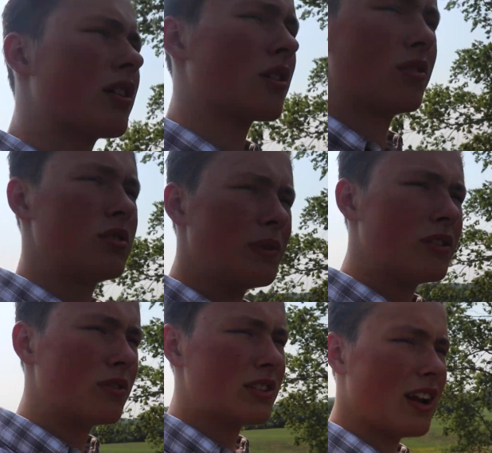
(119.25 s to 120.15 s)
are going to be
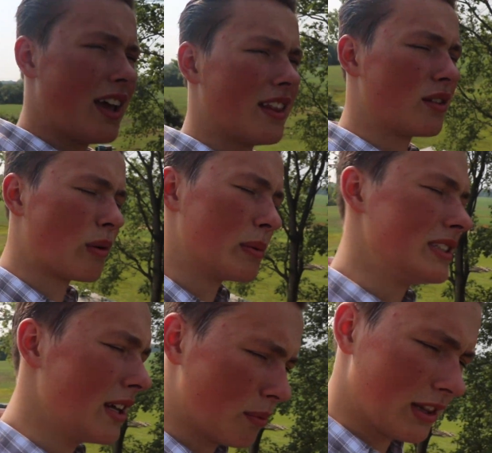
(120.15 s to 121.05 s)
doing today, and that's what we
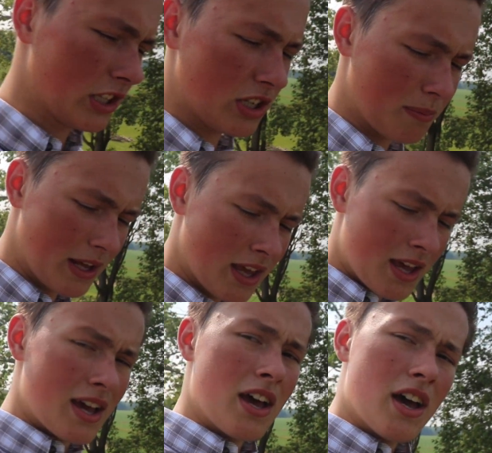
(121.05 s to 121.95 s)
did with the chimney.
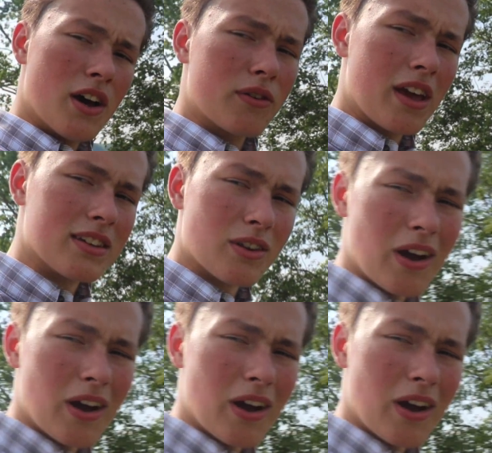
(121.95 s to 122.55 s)
Okay, so